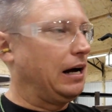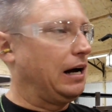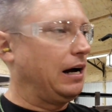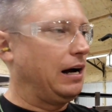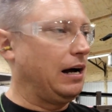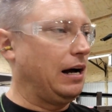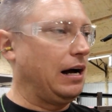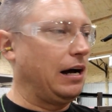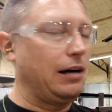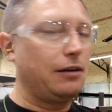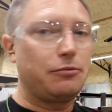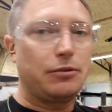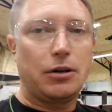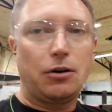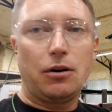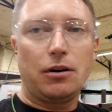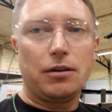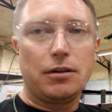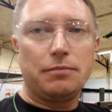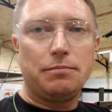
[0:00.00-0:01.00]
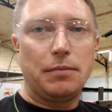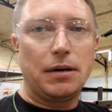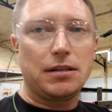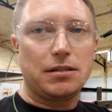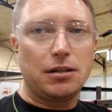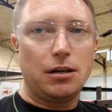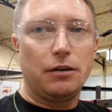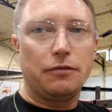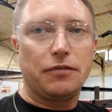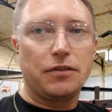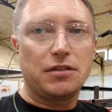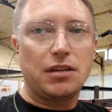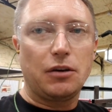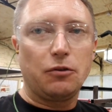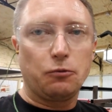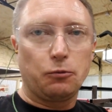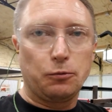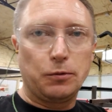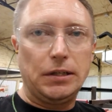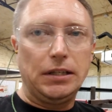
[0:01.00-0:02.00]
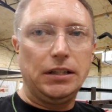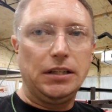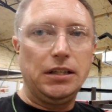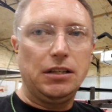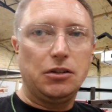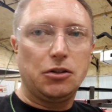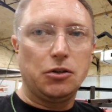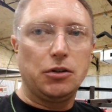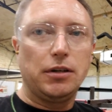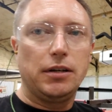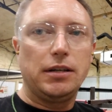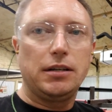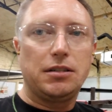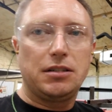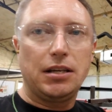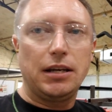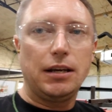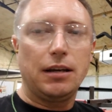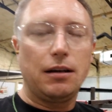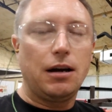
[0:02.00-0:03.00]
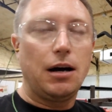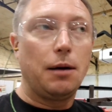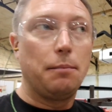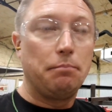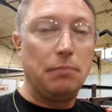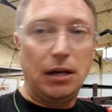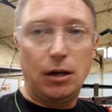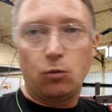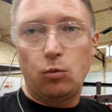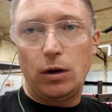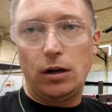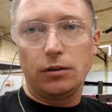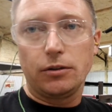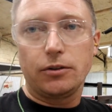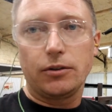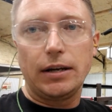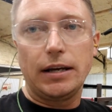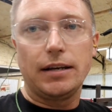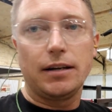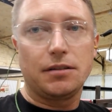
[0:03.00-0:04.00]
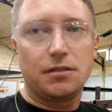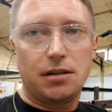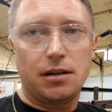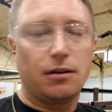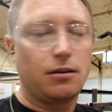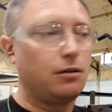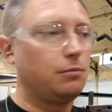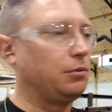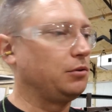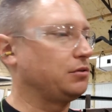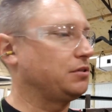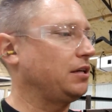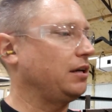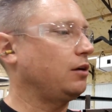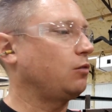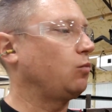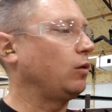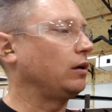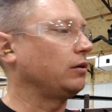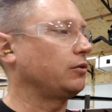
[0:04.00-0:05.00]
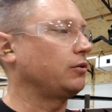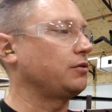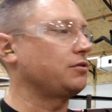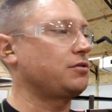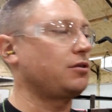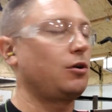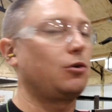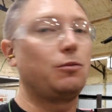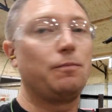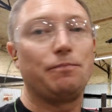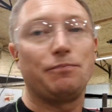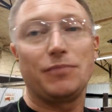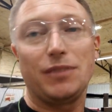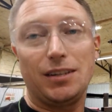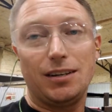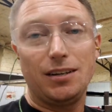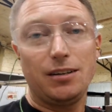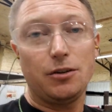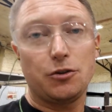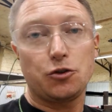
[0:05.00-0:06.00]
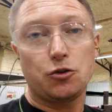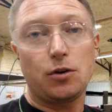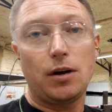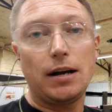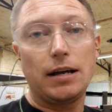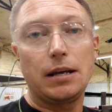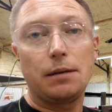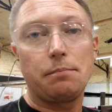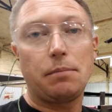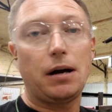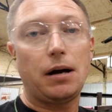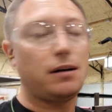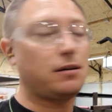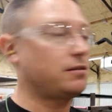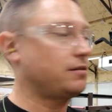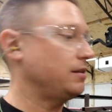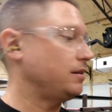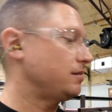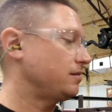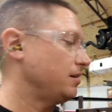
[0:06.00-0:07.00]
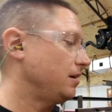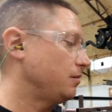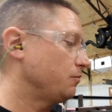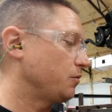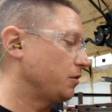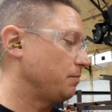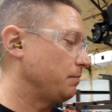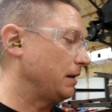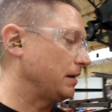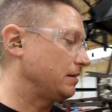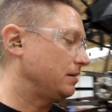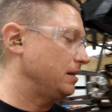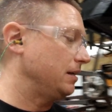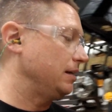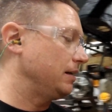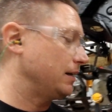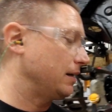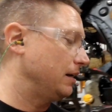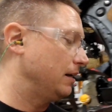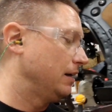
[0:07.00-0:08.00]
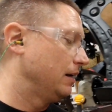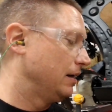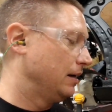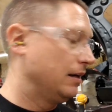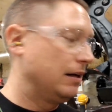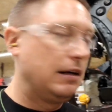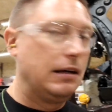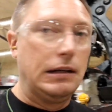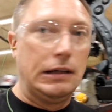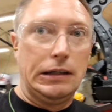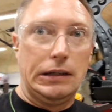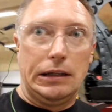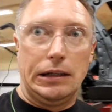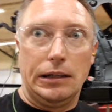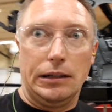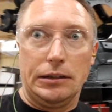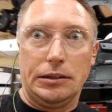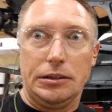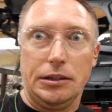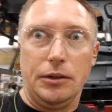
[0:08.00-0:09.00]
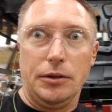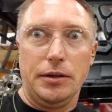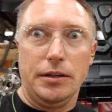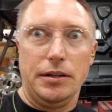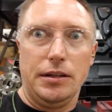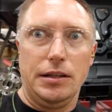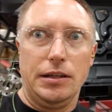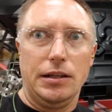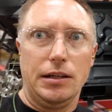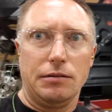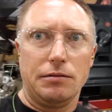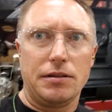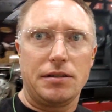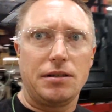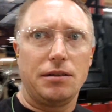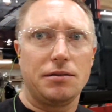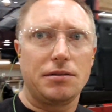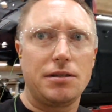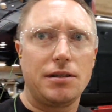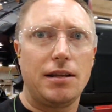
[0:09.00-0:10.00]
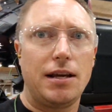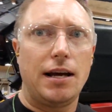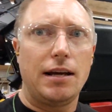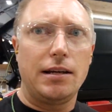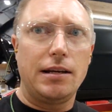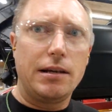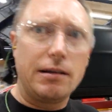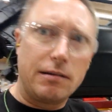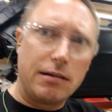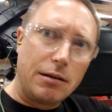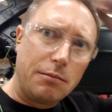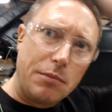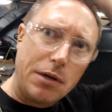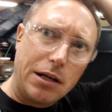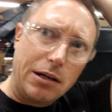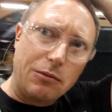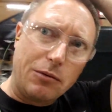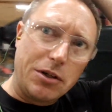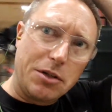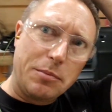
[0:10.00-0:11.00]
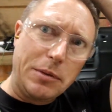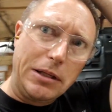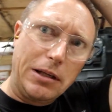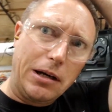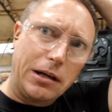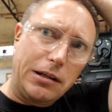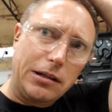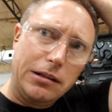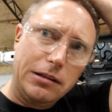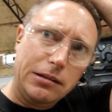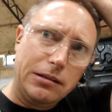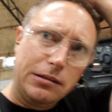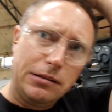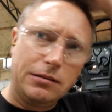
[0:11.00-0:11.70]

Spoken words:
I regard myself as a really good MIG welder and a terrible TIG welder, so gonna try and box this in with my TIG. I'll show you the results of that here in a minute. Wish me luck.